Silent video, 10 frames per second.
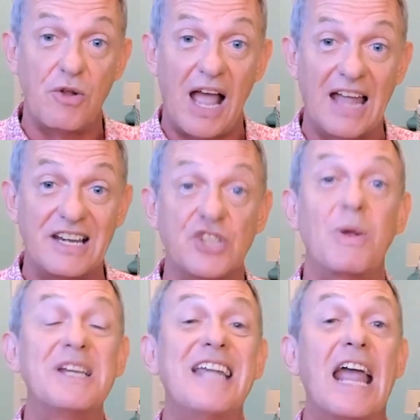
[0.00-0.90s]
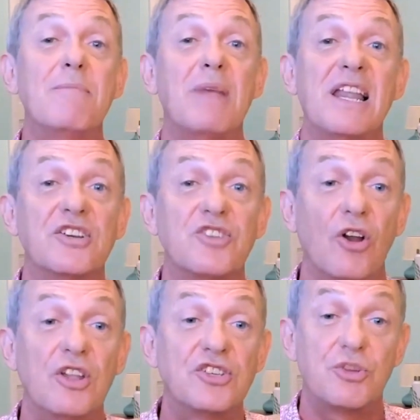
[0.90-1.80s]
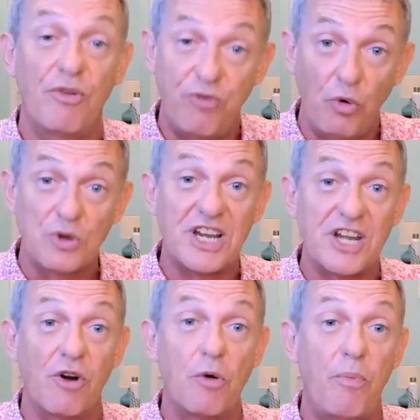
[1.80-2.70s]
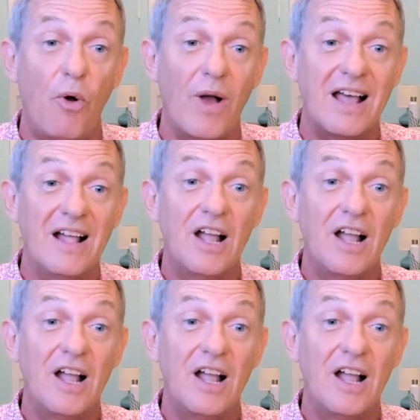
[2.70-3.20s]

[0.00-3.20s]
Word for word: handed twenty-eight million dollars to a fourteen-year-old boy